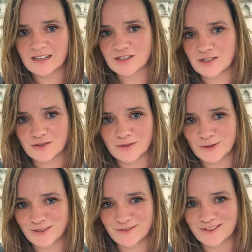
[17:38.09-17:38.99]
And to your
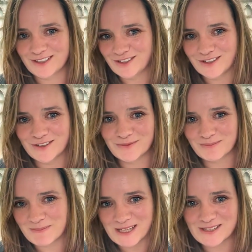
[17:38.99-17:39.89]
point, Phil,
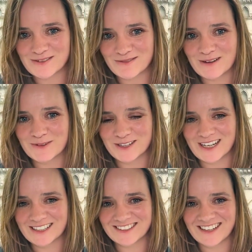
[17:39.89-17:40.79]
be messing around with an
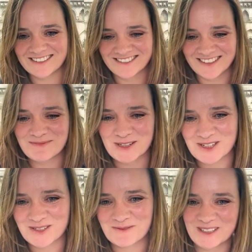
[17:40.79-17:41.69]
Excel as much
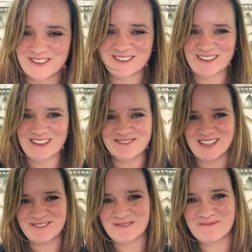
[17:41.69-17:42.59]
as we all love
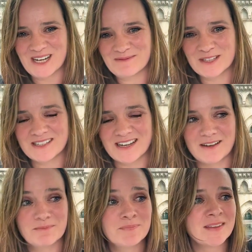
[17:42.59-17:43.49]
it from time to time.